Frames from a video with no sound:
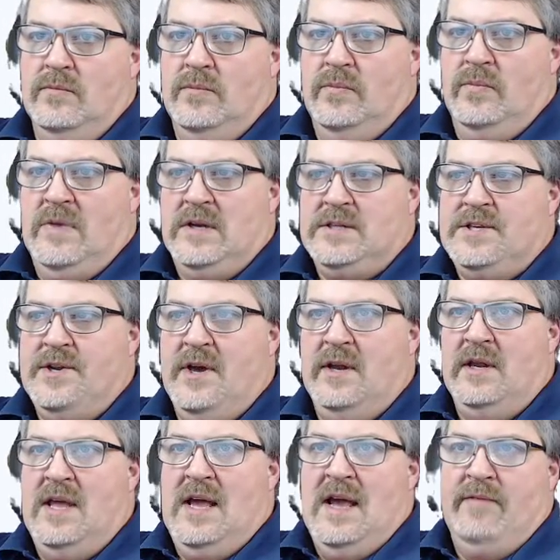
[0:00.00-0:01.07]
Now it's not
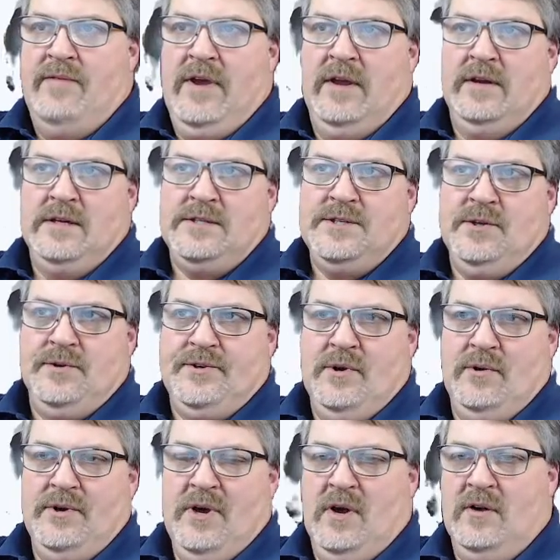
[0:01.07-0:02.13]
live yet, it's still
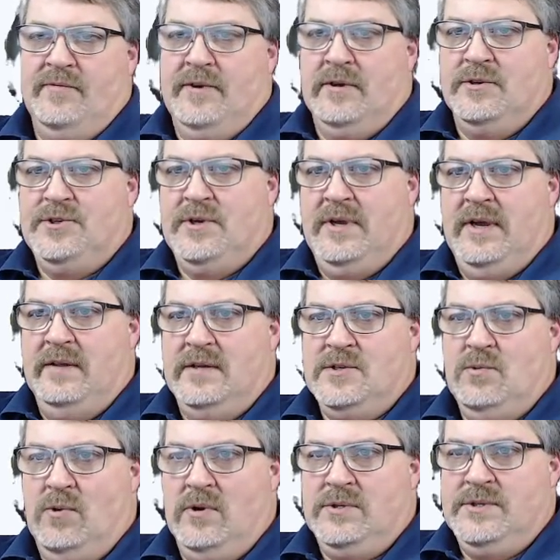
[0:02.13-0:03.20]
turned off, and I'll show you how this
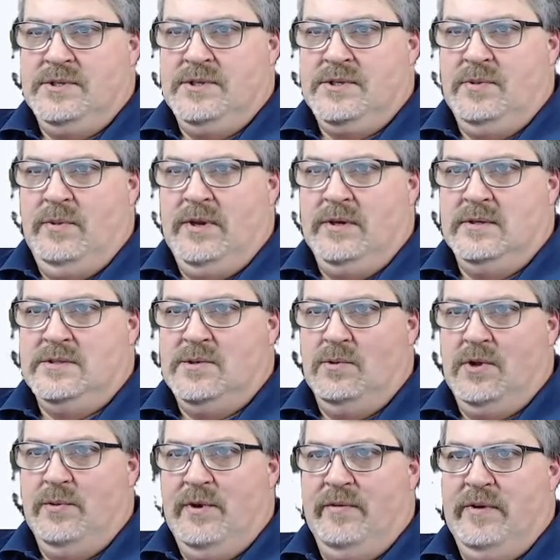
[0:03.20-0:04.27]
works in just a minute. So we'll
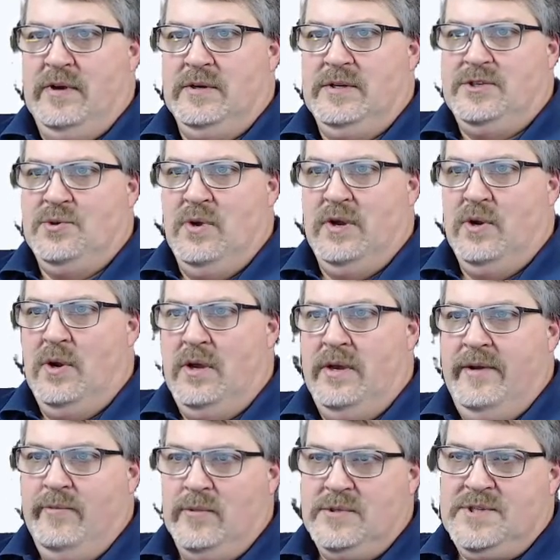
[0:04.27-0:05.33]
come over here to trigger it,
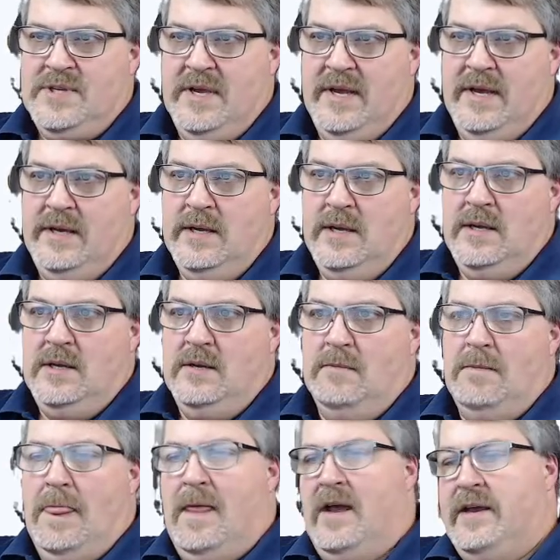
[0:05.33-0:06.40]
and we'll say,
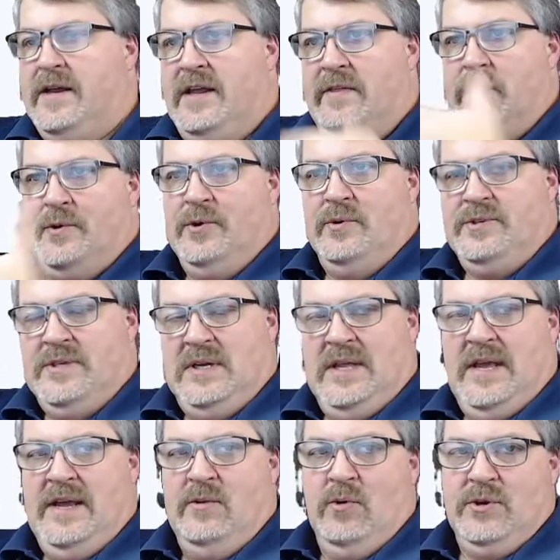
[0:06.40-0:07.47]
I could either do a
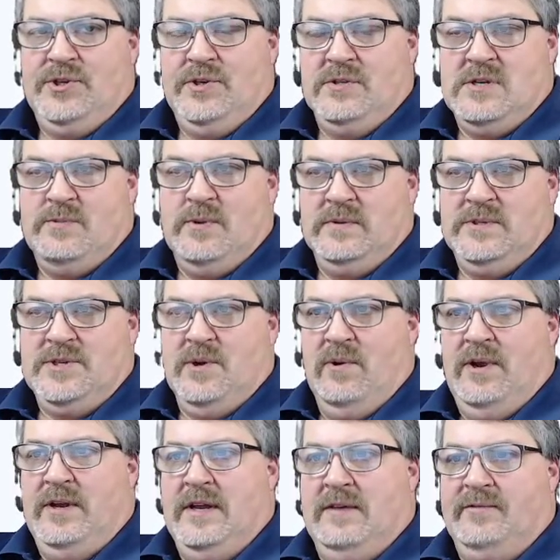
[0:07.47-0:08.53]
delay where it shows up on the
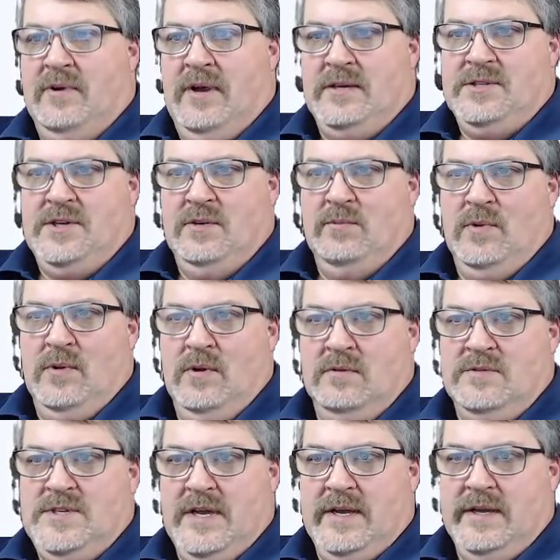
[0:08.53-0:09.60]
screen after X number of
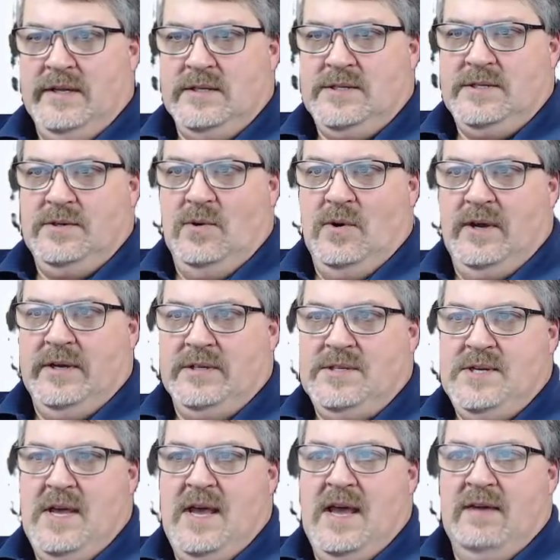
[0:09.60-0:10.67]
seconds, or I could
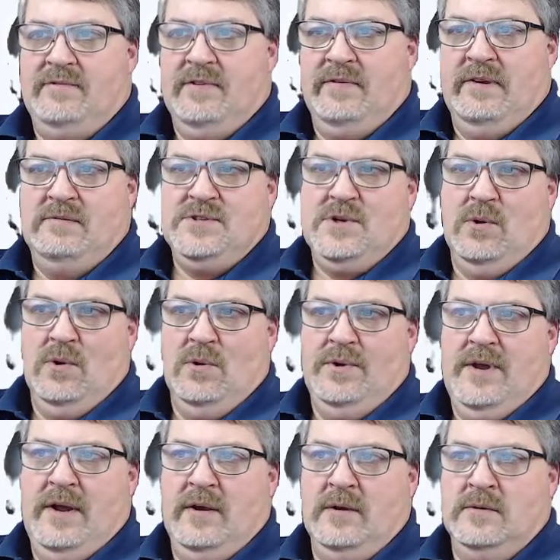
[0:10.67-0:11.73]
say after they've scrolled
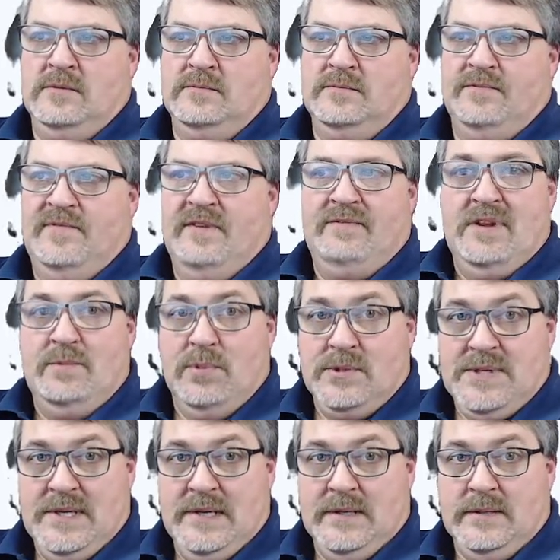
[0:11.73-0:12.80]
down 50%